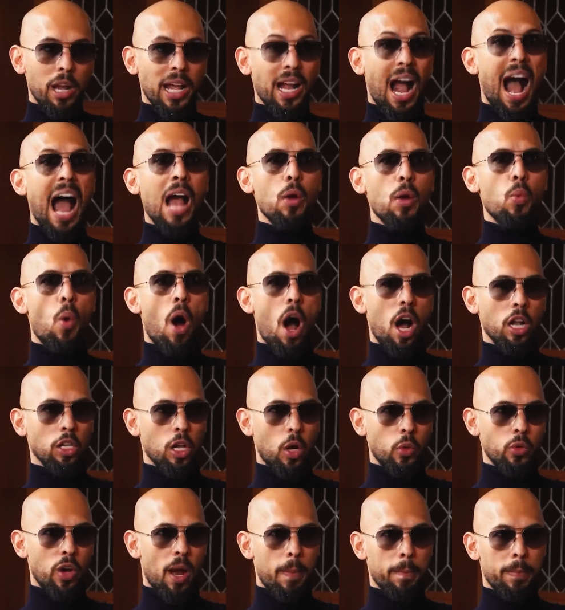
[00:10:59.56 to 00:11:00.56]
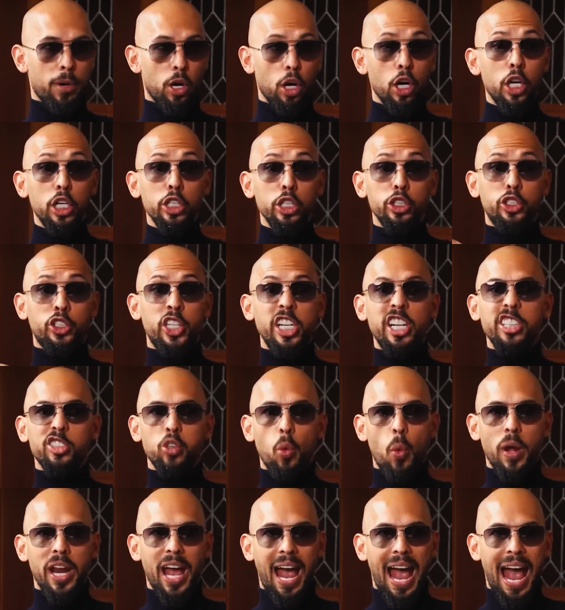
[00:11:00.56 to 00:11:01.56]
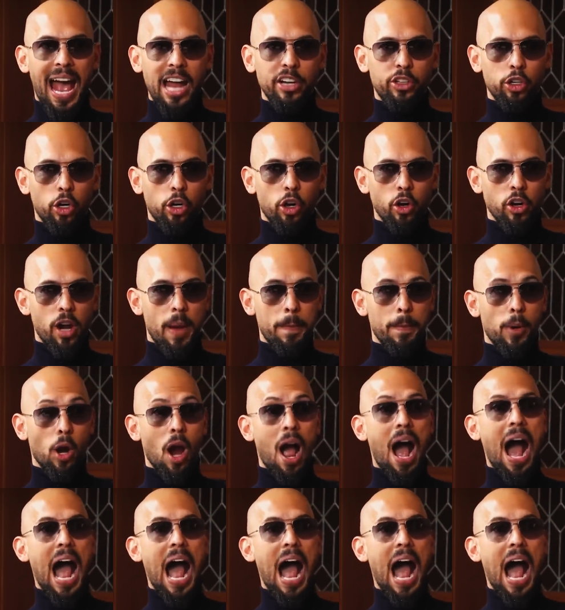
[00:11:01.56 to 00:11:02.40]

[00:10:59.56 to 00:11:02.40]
like, I want a low number. She doesn't want to add to her number.